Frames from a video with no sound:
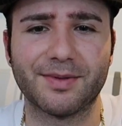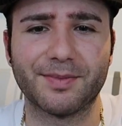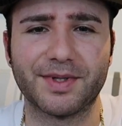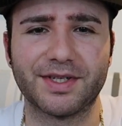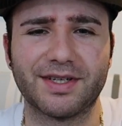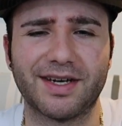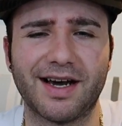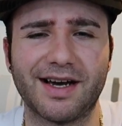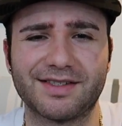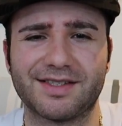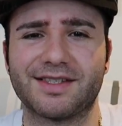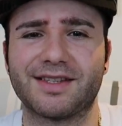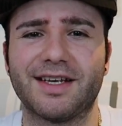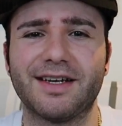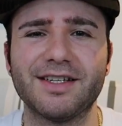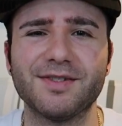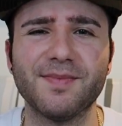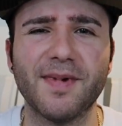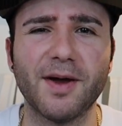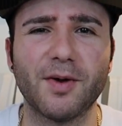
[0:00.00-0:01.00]
something
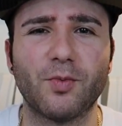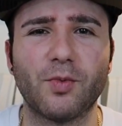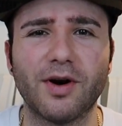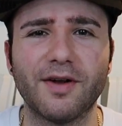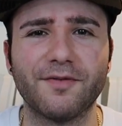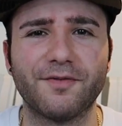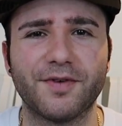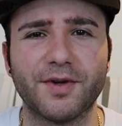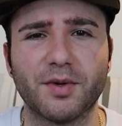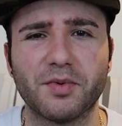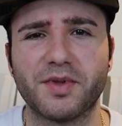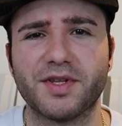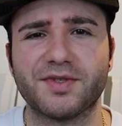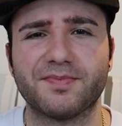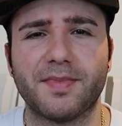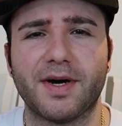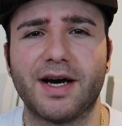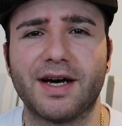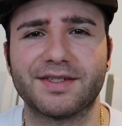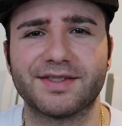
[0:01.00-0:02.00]
toxic. That is my one fear
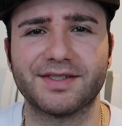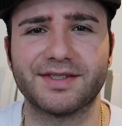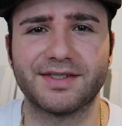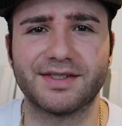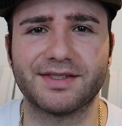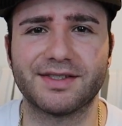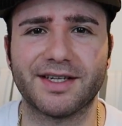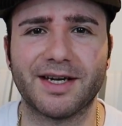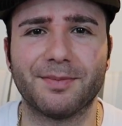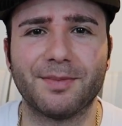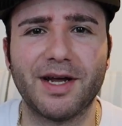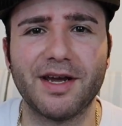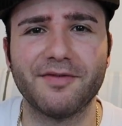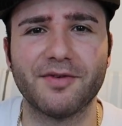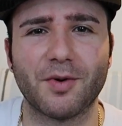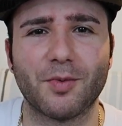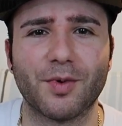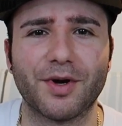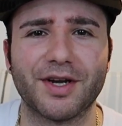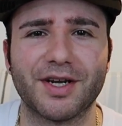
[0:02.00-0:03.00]
with these boxes, is like
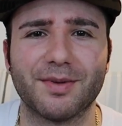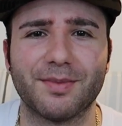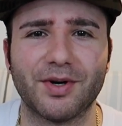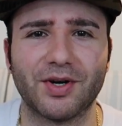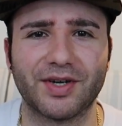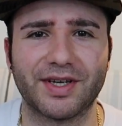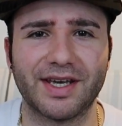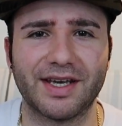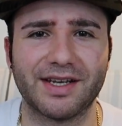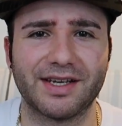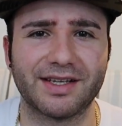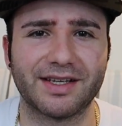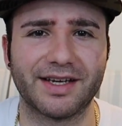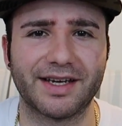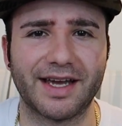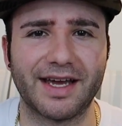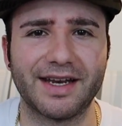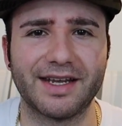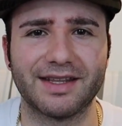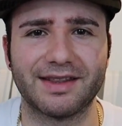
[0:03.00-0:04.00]
I'm not even worried about
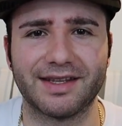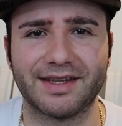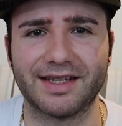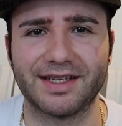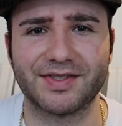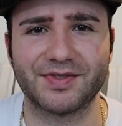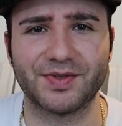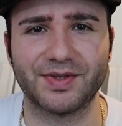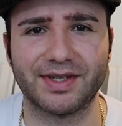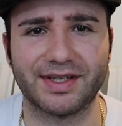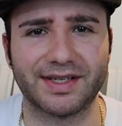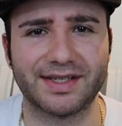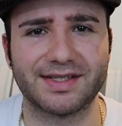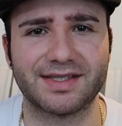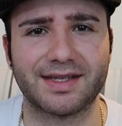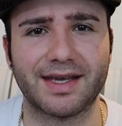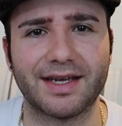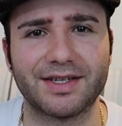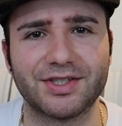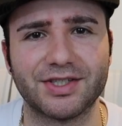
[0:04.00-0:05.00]
getting like anything that's
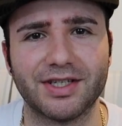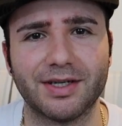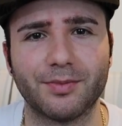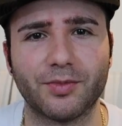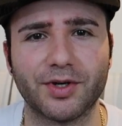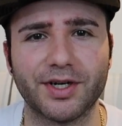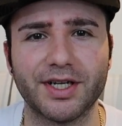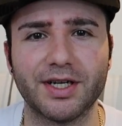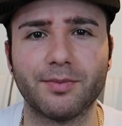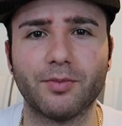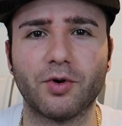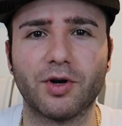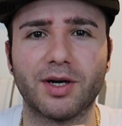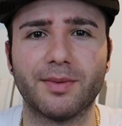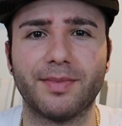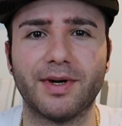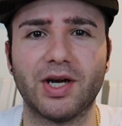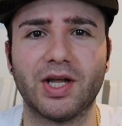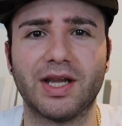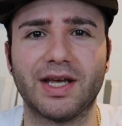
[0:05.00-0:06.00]
really like sketchy. I'm worried
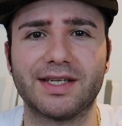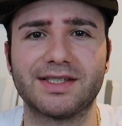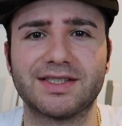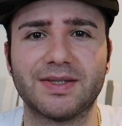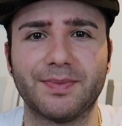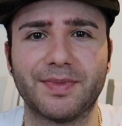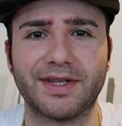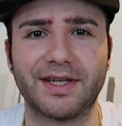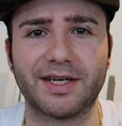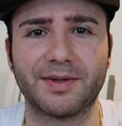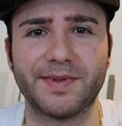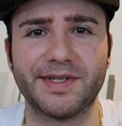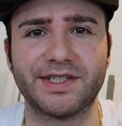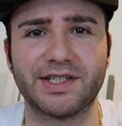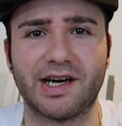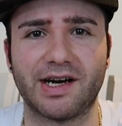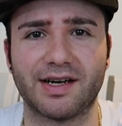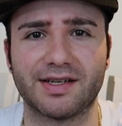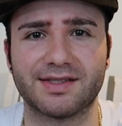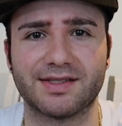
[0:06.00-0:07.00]
more about like something that
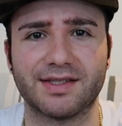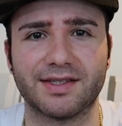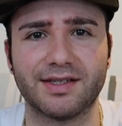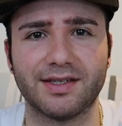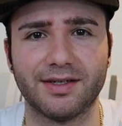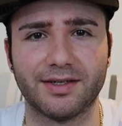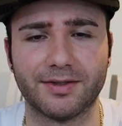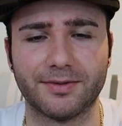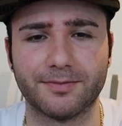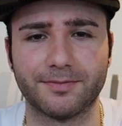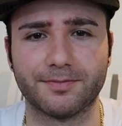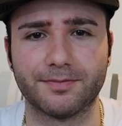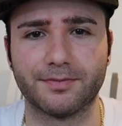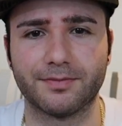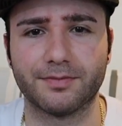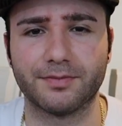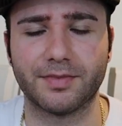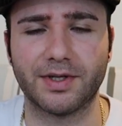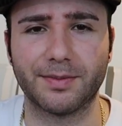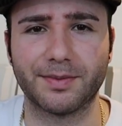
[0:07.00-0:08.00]
could be toxic,
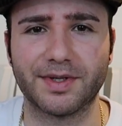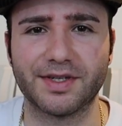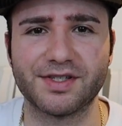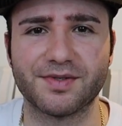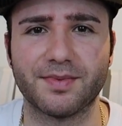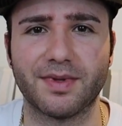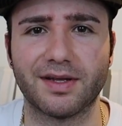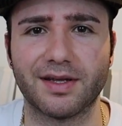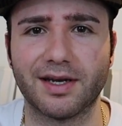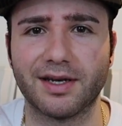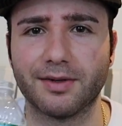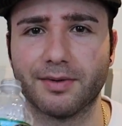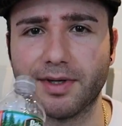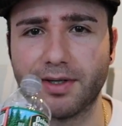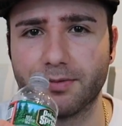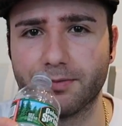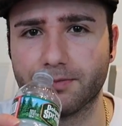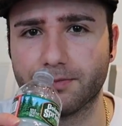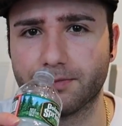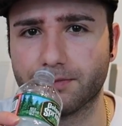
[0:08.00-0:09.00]
but I'm gonna smell it
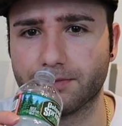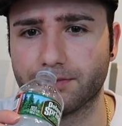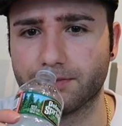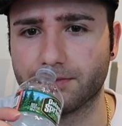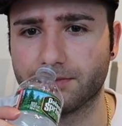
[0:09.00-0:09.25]
anyway.